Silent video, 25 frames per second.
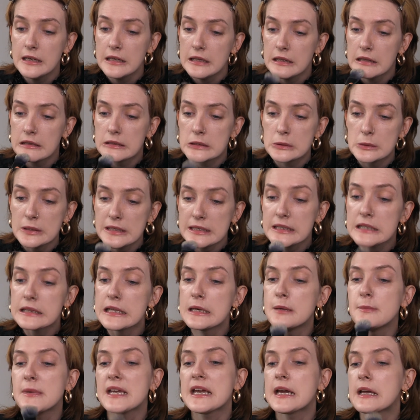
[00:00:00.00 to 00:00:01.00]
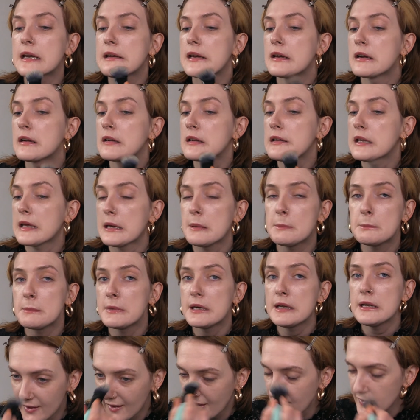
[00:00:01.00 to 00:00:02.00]
quick, let me get it on camera.
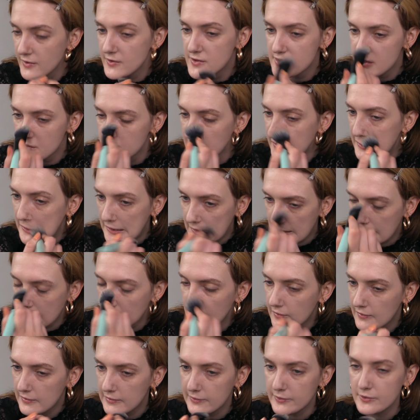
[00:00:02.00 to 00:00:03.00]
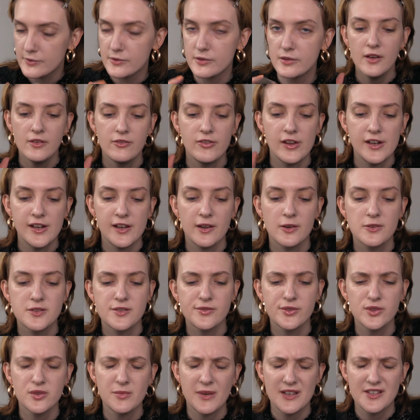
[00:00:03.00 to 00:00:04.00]
I used to make little videos of all
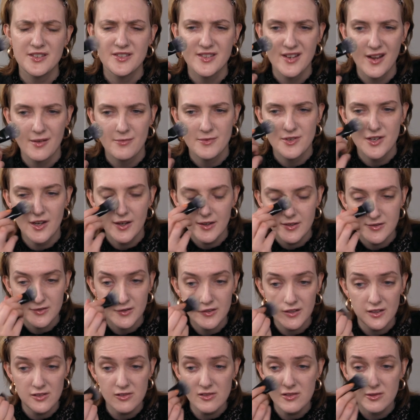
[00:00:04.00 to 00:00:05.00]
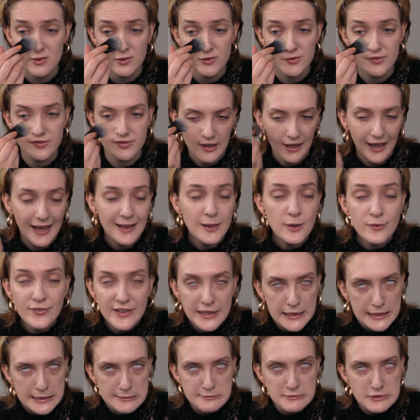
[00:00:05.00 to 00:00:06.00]
my Snapchats because I love
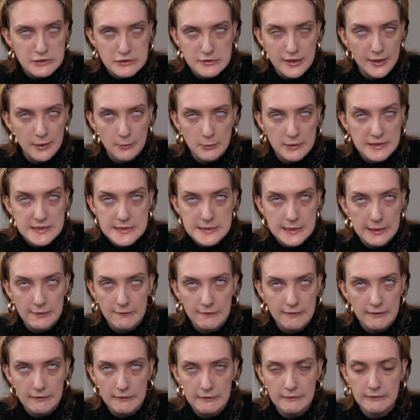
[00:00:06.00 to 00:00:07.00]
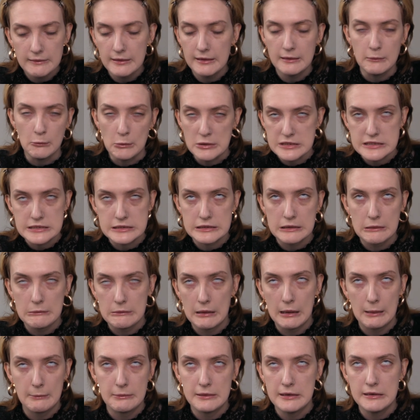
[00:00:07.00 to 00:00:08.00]
capturing what's going on and what's
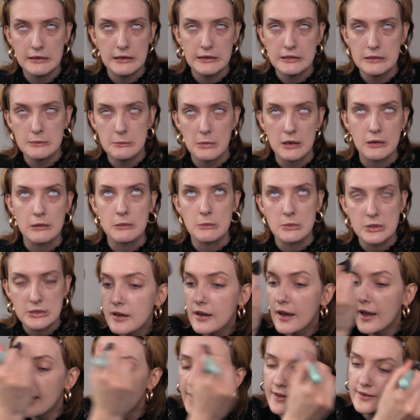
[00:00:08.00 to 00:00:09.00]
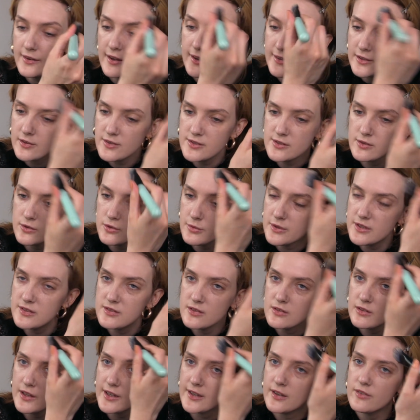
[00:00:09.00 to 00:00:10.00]
happening in the moment. And I used to always do
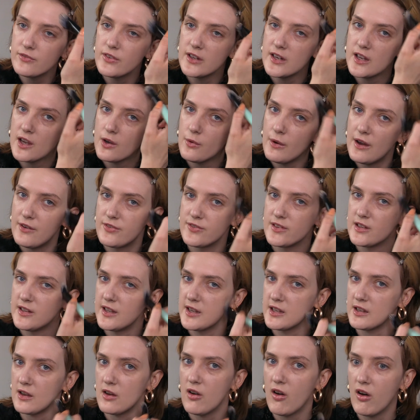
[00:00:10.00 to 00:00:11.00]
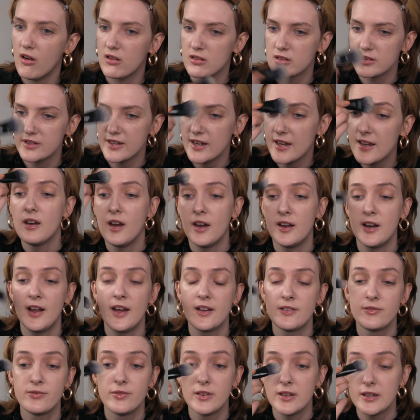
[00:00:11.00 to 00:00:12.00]
like a video after like a holiday, and I had
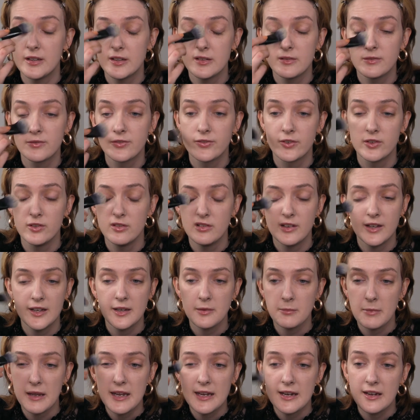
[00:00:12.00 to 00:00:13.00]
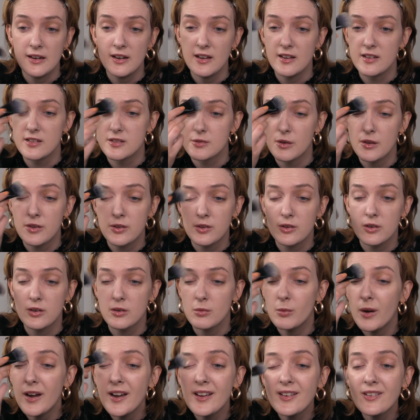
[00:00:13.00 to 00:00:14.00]
real fun like making it, so I thought,
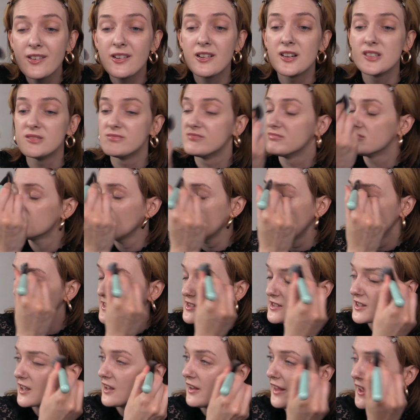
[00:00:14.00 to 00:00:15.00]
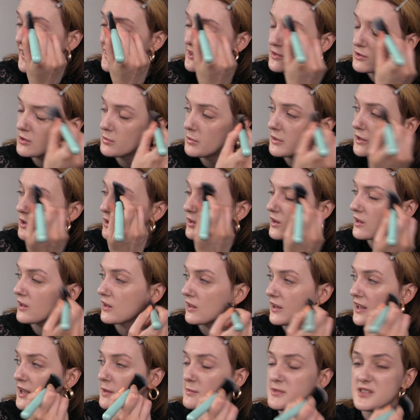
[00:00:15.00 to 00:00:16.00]
why not? Let's collect up a load of
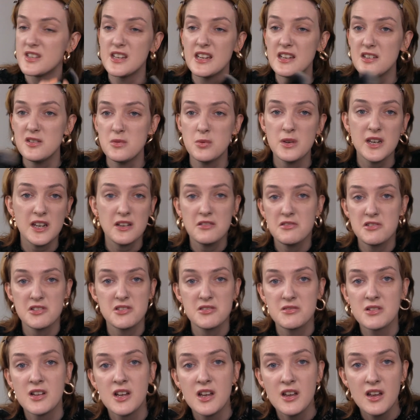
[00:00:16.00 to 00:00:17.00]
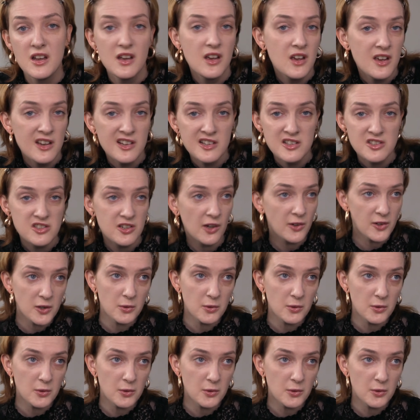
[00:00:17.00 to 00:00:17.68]
clips and each week just show you